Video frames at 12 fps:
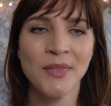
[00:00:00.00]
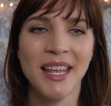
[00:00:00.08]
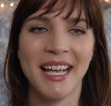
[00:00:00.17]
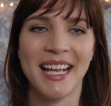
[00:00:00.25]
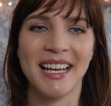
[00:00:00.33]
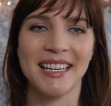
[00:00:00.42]

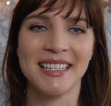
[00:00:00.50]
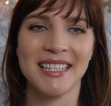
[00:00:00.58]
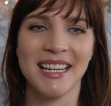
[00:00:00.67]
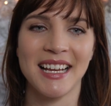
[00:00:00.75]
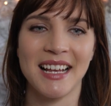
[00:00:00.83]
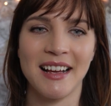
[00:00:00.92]

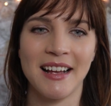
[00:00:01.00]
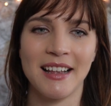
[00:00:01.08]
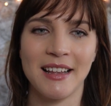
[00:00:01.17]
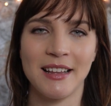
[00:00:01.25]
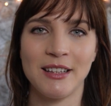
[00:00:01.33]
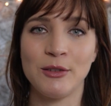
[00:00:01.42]
and
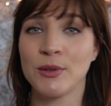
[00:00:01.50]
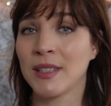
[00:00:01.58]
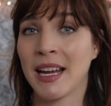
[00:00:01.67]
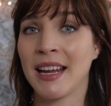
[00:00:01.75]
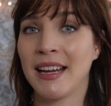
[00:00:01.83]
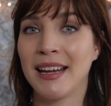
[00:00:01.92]
you
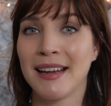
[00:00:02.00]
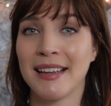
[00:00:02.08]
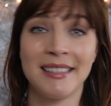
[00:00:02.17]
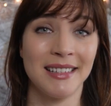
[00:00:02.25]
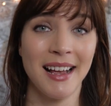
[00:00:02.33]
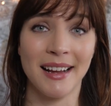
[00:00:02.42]
stay
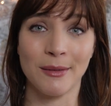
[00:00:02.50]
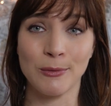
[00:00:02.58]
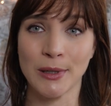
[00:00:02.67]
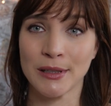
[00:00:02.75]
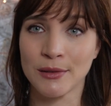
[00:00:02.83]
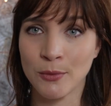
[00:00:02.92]
inside
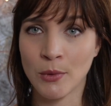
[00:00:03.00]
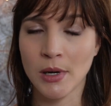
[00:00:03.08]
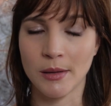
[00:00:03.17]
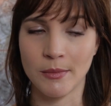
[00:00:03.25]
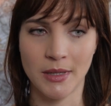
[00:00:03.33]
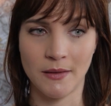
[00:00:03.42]
where it's
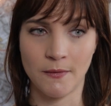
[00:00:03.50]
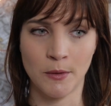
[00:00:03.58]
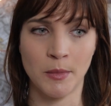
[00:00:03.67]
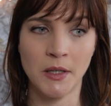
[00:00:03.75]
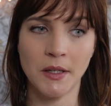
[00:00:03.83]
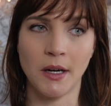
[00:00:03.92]
warm and
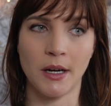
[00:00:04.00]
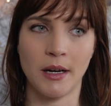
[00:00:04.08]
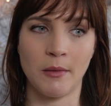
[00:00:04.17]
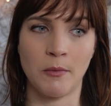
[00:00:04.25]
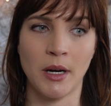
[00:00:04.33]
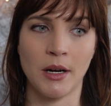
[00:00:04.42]
familiar
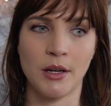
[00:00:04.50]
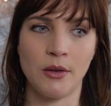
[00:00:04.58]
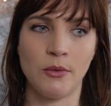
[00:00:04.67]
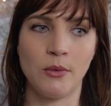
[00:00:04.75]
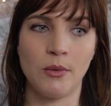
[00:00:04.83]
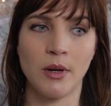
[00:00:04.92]
and where
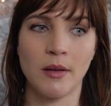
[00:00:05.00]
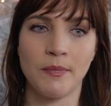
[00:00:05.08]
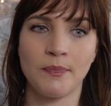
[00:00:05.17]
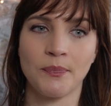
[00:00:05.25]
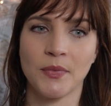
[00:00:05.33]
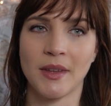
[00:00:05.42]
you
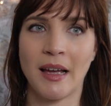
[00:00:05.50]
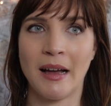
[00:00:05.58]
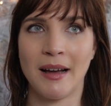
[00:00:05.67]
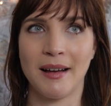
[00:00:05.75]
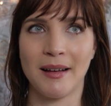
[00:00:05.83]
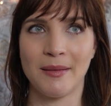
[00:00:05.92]

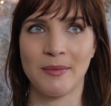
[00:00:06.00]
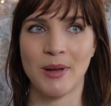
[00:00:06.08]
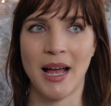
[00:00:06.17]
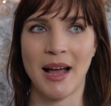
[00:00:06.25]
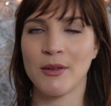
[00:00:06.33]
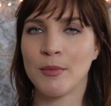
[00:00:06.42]

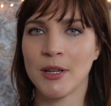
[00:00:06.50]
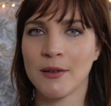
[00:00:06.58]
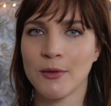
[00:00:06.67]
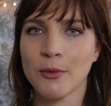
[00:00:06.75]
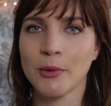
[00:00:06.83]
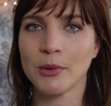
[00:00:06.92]
have a bit
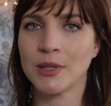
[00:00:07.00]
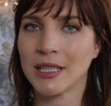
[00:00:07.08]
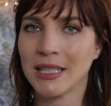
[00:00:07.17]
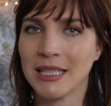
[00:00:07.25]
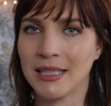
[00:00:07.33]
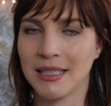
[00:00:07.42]
of a
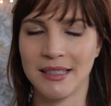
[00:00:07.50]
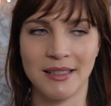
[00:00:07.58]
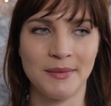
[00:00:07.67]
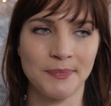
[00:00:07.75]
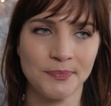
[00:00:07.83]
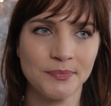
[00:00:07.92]
routine,
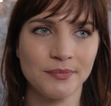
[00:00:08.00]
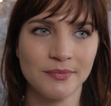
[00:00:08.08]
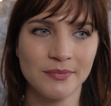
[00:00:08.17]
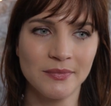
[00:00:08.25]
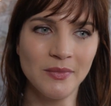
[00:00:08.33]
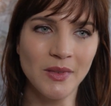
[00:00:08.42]
and
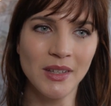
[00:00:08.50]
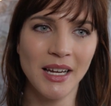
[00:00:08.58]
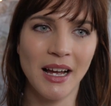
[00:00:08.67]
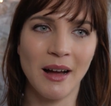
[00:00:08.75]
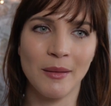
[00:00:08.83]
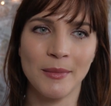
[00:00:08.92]

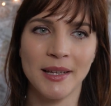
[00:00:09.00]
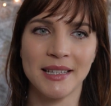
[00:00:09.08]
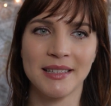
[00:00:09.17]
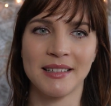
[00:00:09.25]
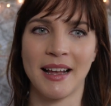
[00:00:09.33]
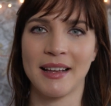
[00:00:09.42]

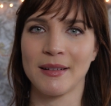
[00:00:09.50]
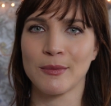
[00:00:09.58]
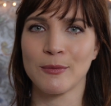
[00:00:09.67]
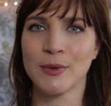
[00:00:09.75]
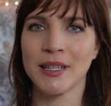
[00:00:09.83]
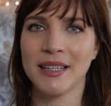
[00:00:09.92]
it's not
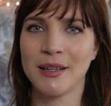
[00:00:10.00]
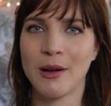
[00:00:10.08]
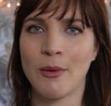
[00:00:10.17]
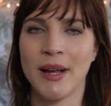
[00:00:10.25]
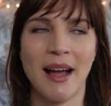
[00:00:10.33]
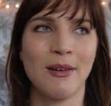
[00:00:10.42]
really
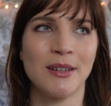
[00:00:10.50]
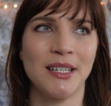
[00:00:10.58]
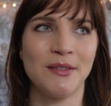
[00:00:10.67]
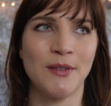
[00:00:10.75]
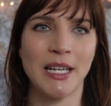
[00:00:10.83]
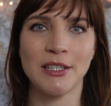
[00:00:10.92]
going out and
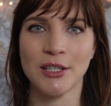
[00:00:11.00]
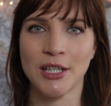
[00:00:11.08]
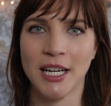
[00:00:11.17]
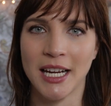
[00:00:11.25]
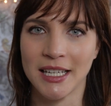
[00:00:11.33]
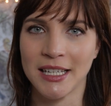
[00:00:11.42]

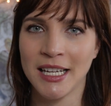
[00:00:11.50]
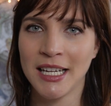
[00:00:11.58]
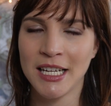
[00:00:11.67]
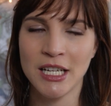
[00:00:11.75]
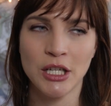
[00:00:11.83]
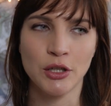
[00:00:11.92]
adventuring and
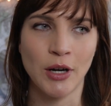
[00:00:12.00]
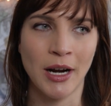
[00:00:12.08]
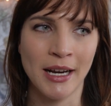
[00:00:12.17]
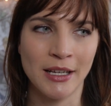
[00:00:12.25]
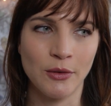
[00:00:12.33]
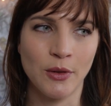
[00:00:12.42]

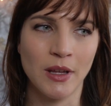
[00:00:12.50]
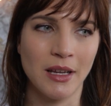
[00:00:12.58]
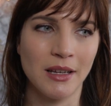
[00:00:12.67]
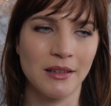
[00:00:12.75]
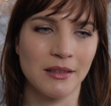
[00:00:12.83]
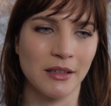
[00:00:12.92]
trying new
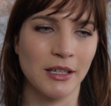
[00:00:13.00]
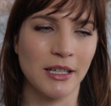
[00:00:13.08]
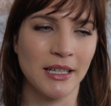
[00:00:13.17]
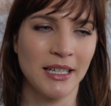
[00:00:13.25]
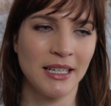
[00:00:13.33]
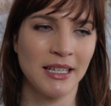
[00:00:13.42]
things or